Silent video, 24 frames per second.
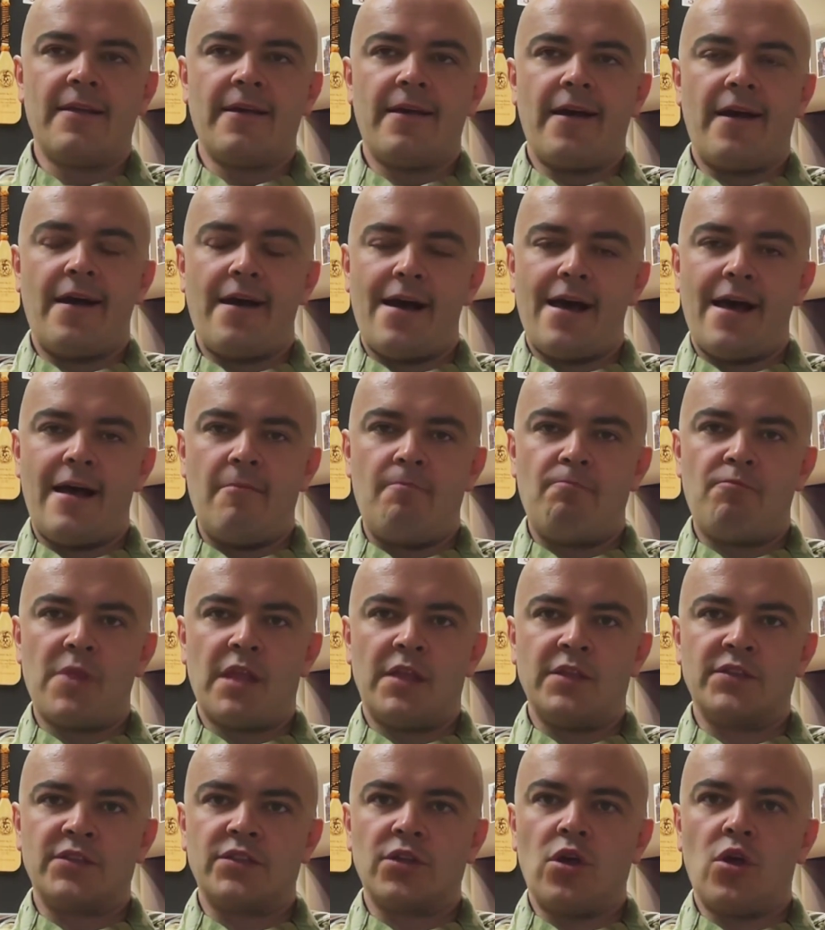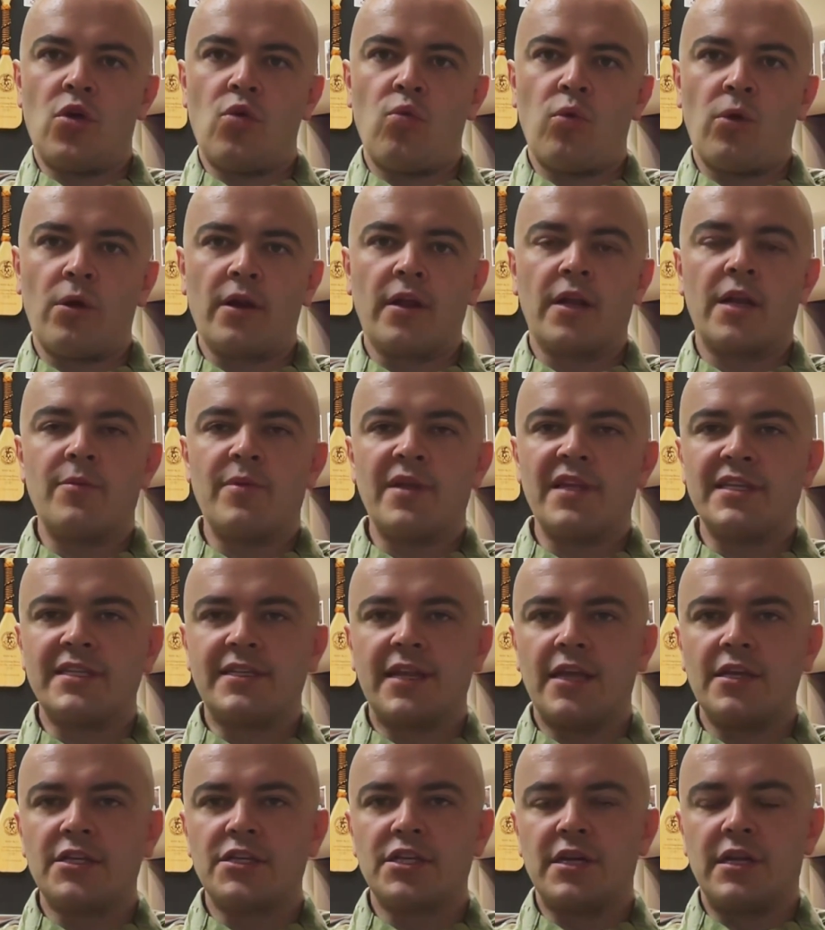And so we're going to be
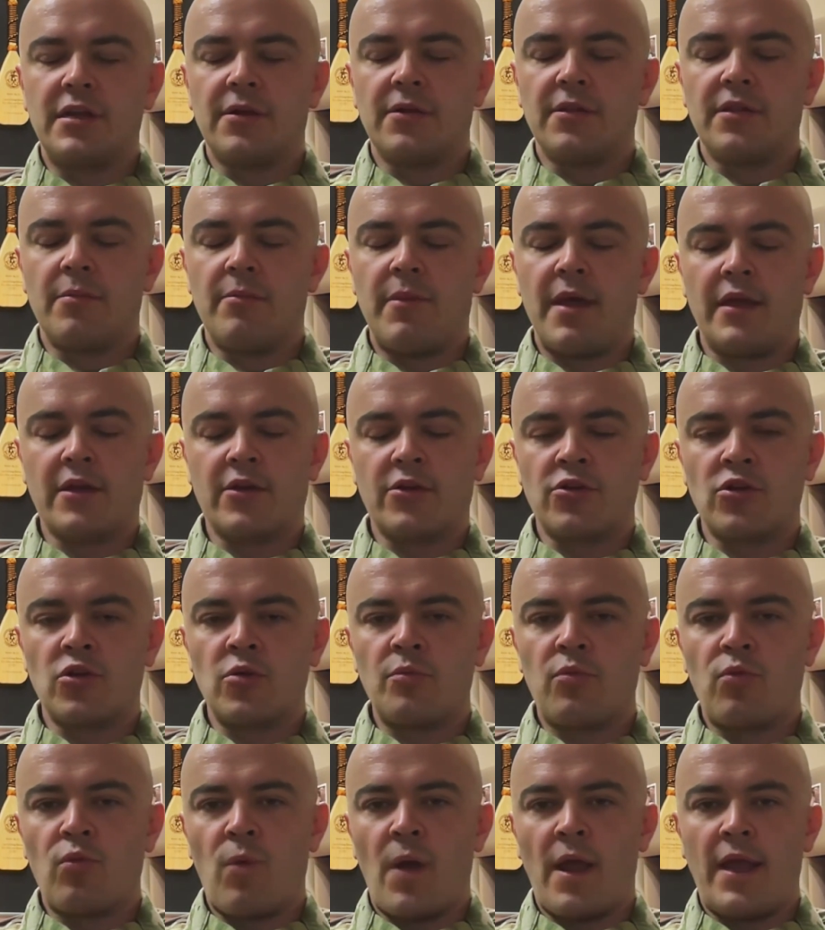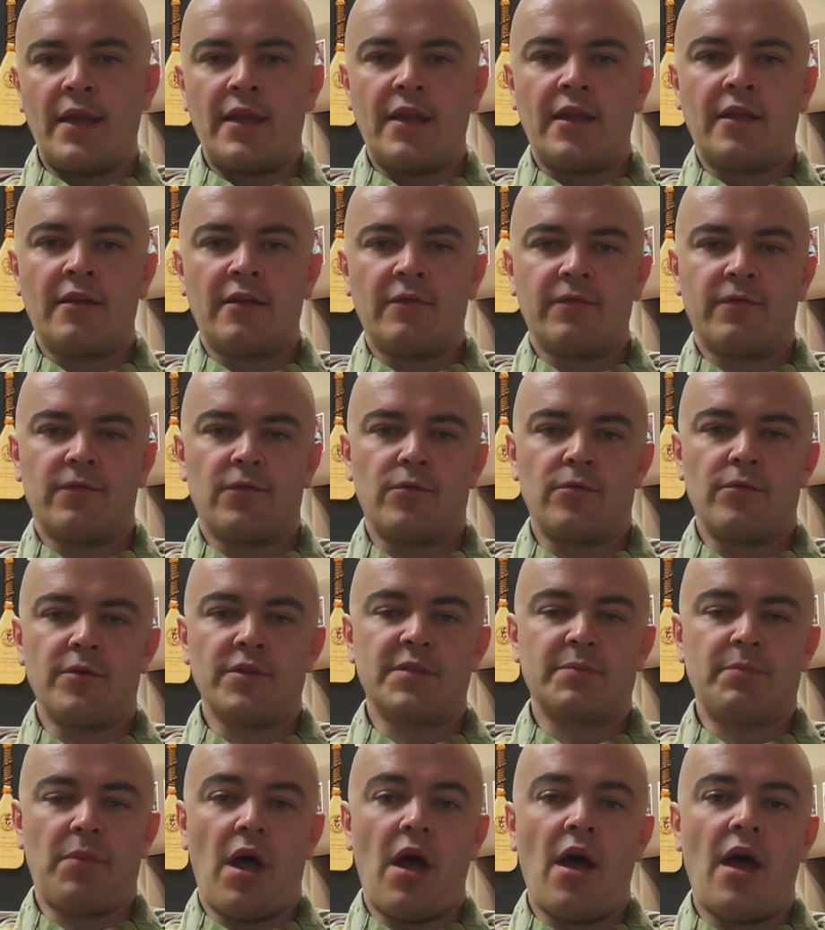stationed here at the med group waiting for a
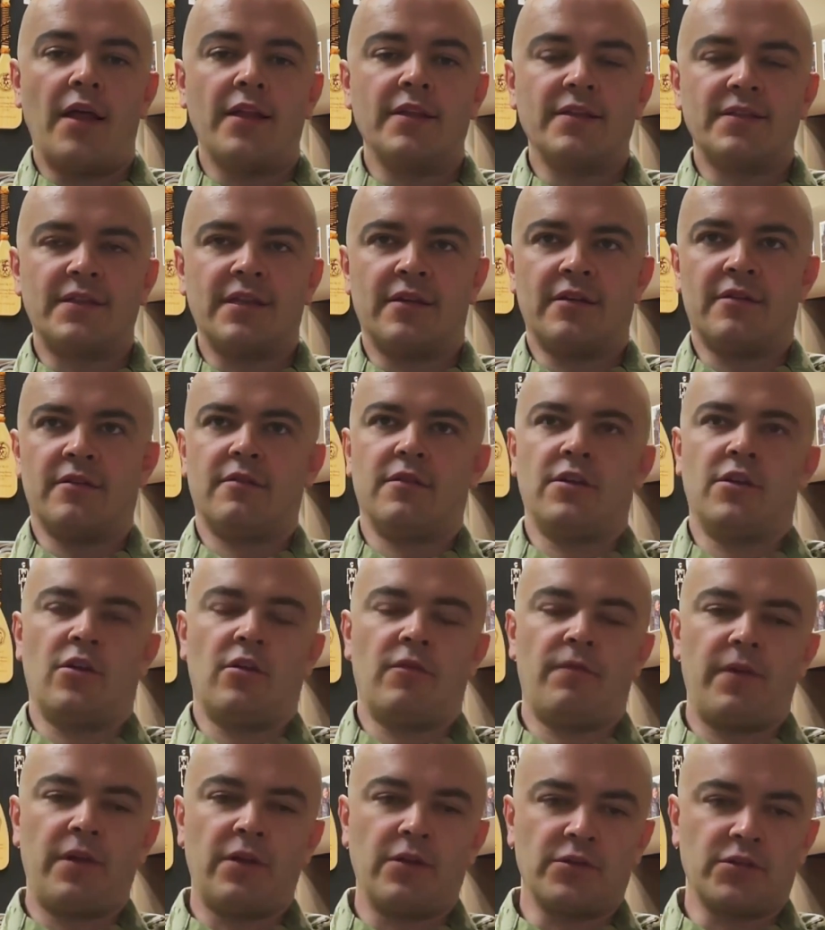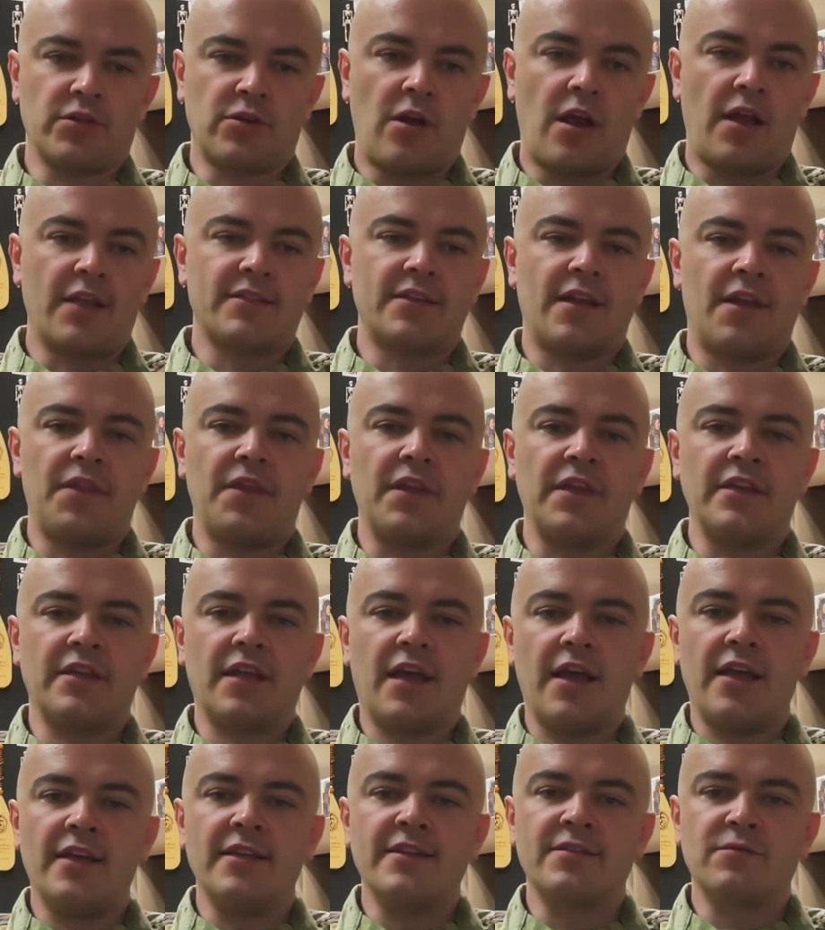response, and, fingers crossed nothing
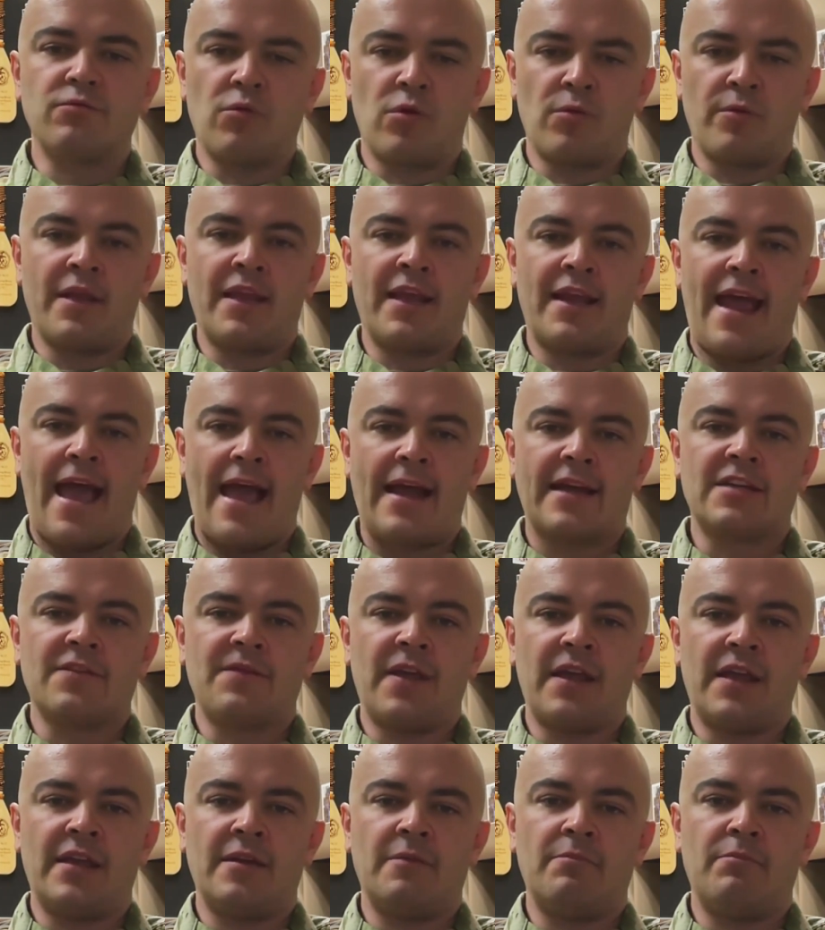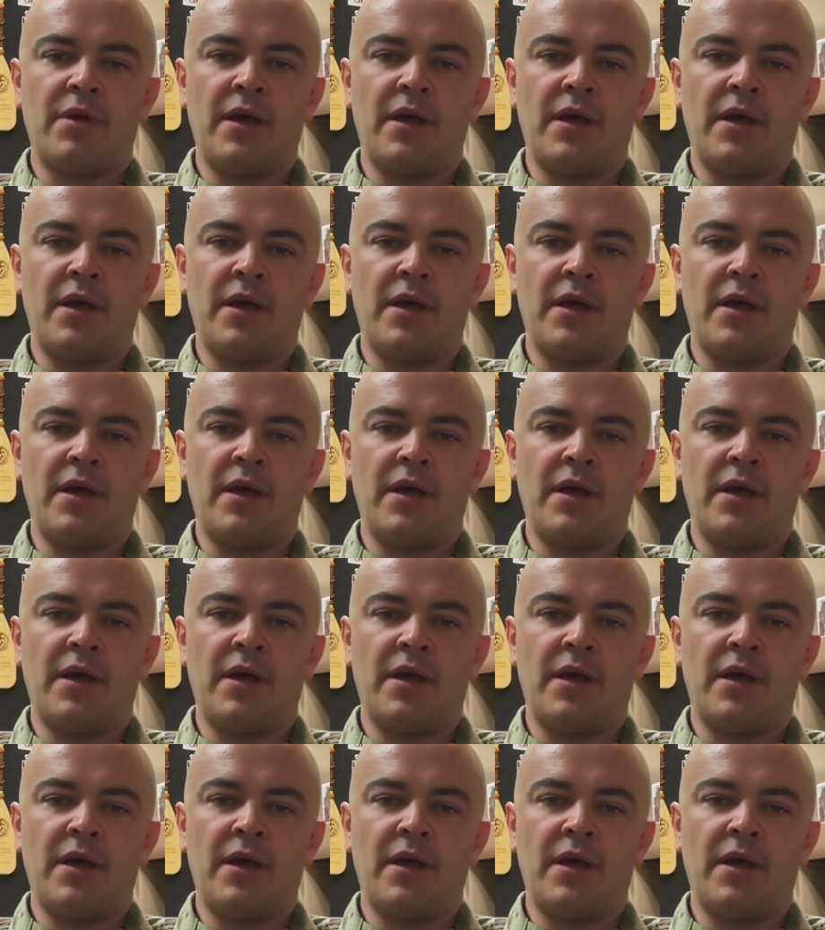does where we get activated.